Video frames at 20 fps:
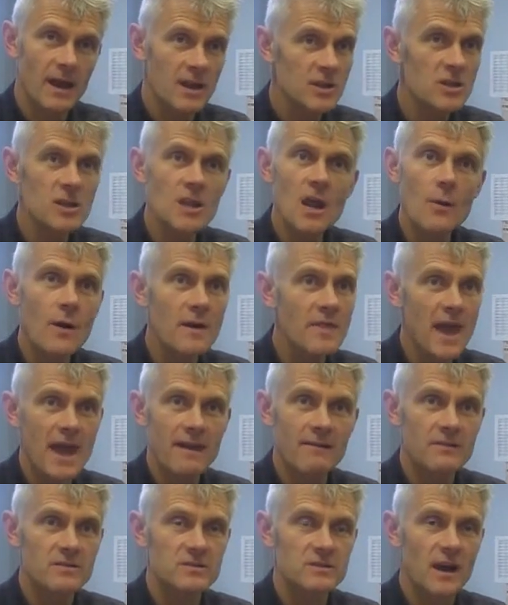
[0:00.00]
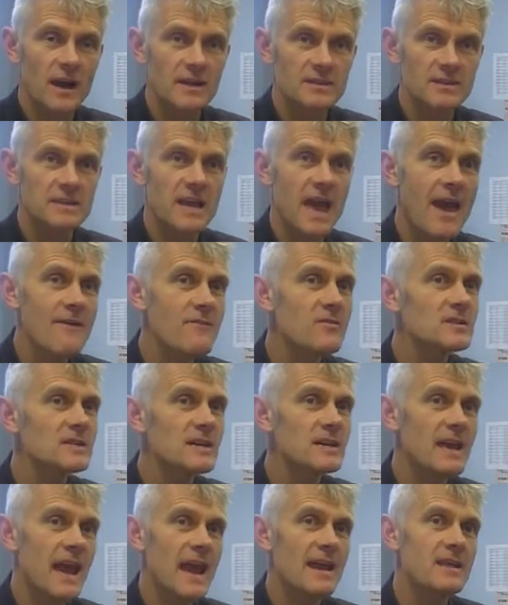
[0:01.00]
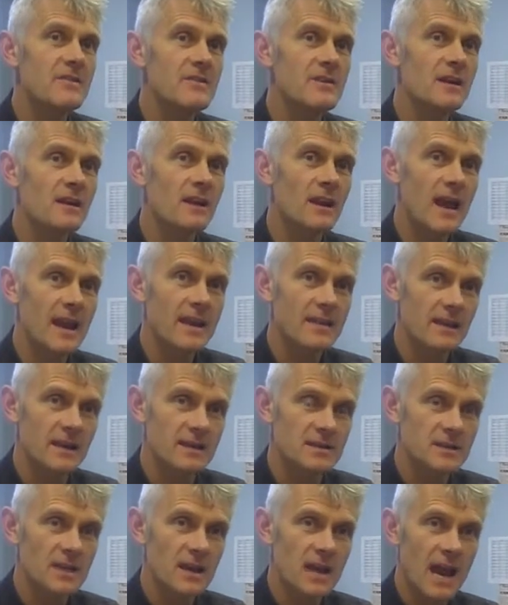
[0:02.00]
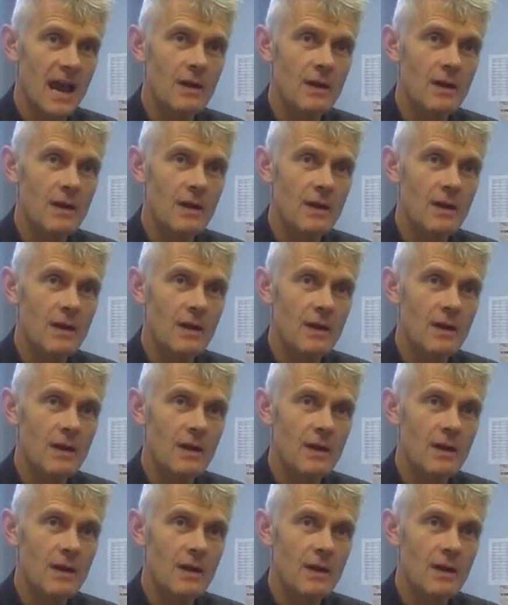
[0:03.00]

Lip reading: no other area of science has ever seen anything like this.